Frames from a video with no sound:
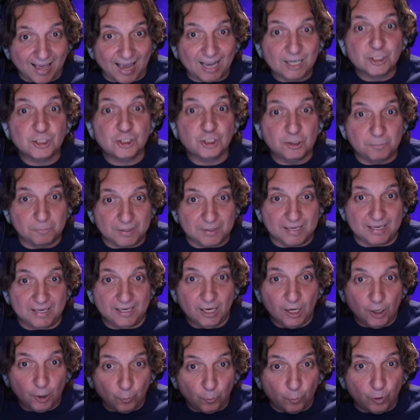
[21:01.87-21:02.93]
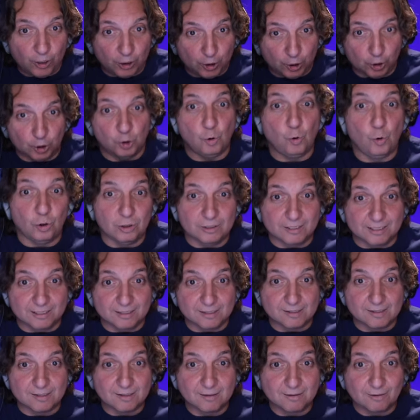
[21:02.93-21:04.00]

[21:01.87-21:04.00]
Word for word: That should be what your goal is,